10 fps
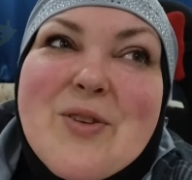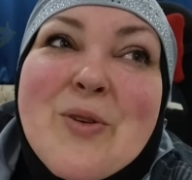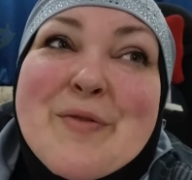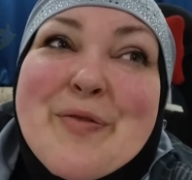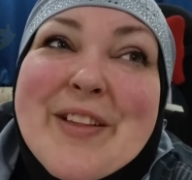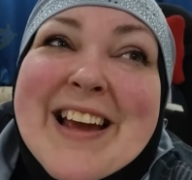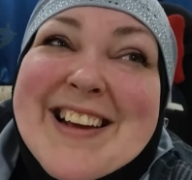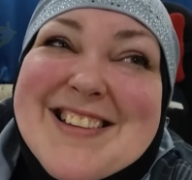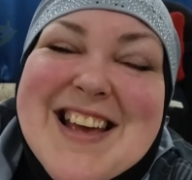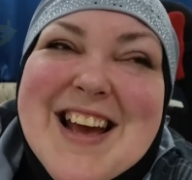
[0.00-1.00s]

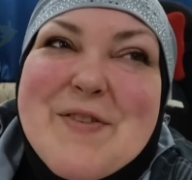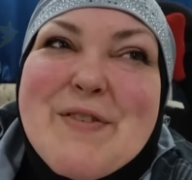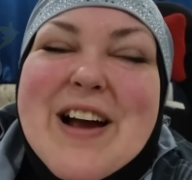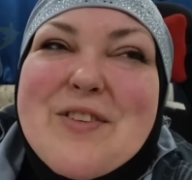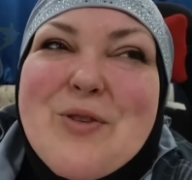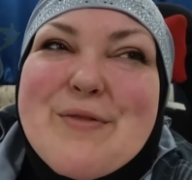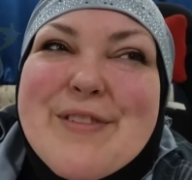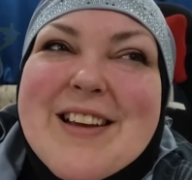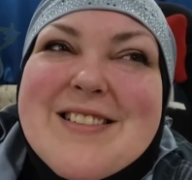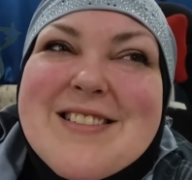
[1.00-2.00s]
Cornflakes. Have you ever had cornflakes?